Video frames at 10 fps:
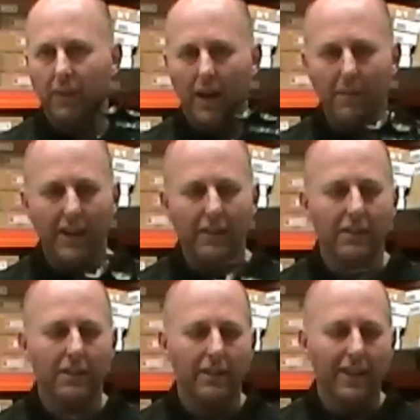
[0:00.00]
I mean,
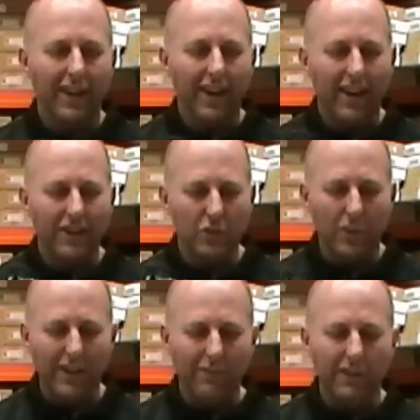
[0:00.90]
in
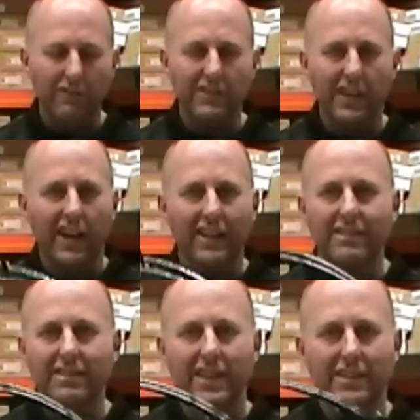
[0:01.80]
2015,
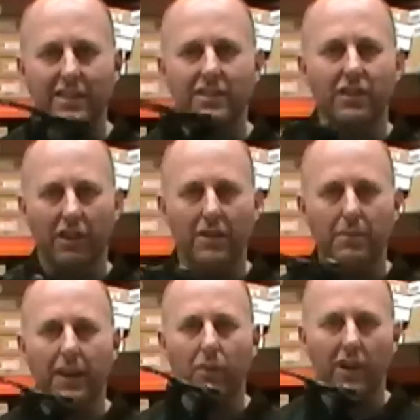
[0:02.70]
this has got to
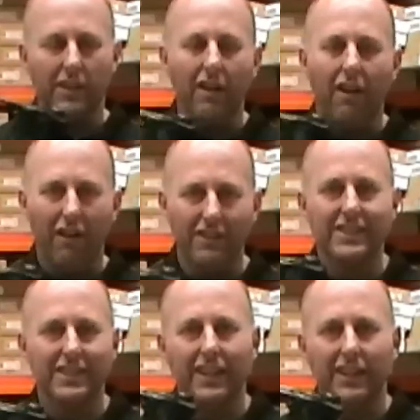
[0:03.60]
be one of the
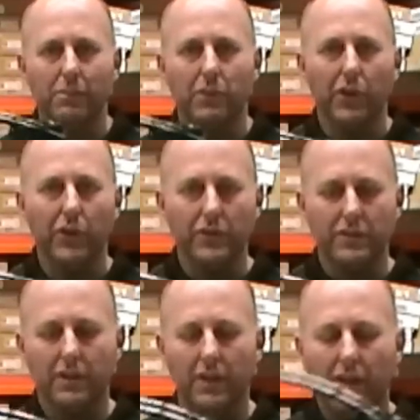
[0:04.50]
hottest selling bows.